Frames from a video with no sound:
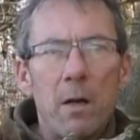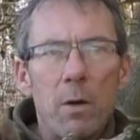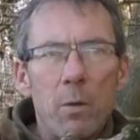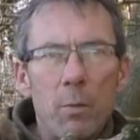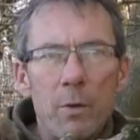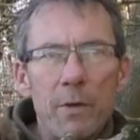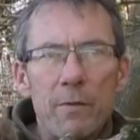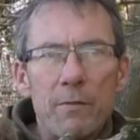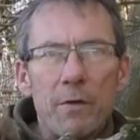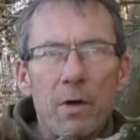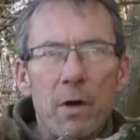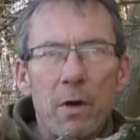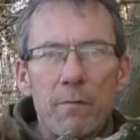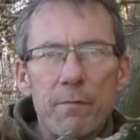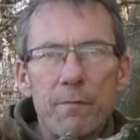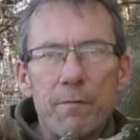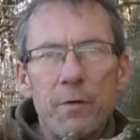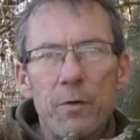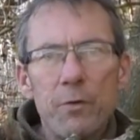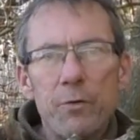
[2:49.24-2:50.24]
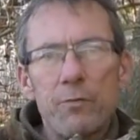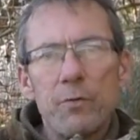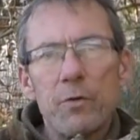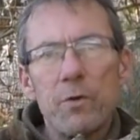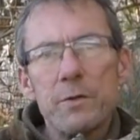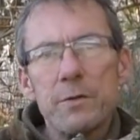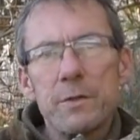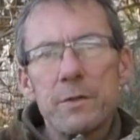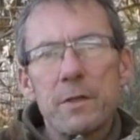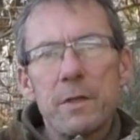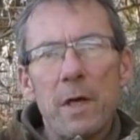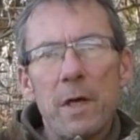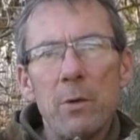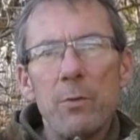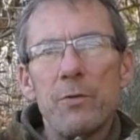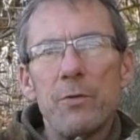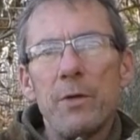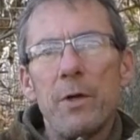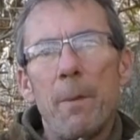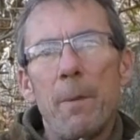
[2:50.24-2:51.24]
We've got phosphorus,
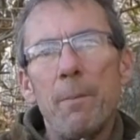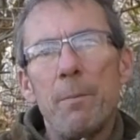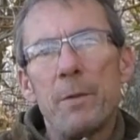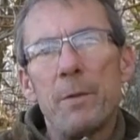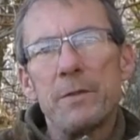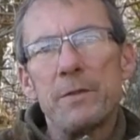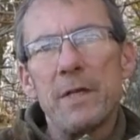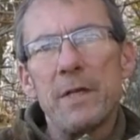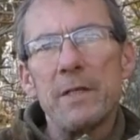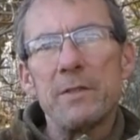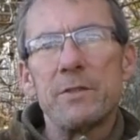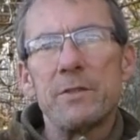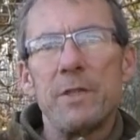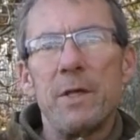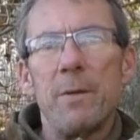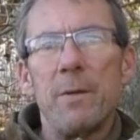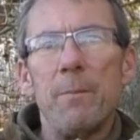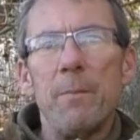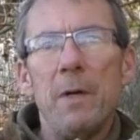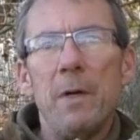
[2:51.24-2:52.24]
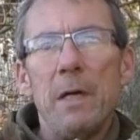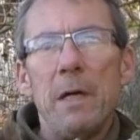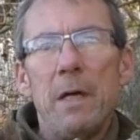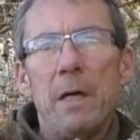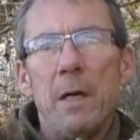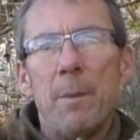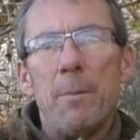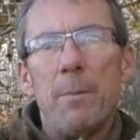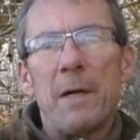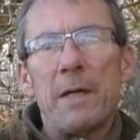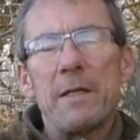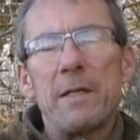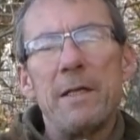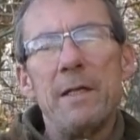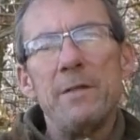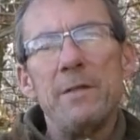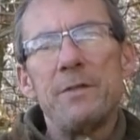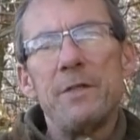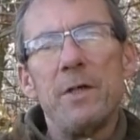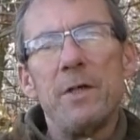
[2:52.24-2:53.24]
calcium, potassium,
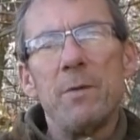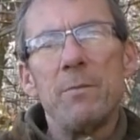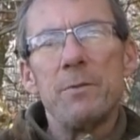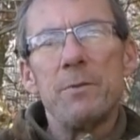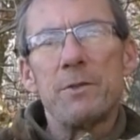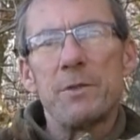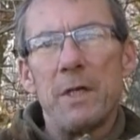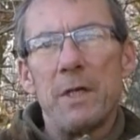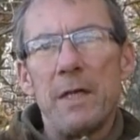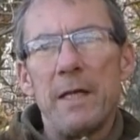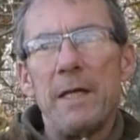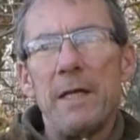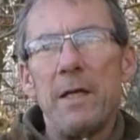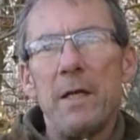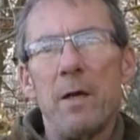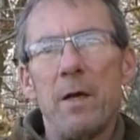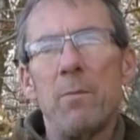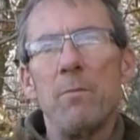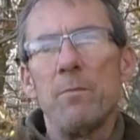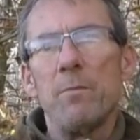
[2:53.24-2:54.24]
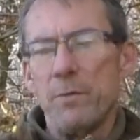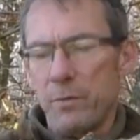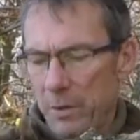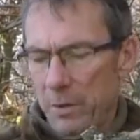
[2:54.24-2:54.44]
magnesium, selenium.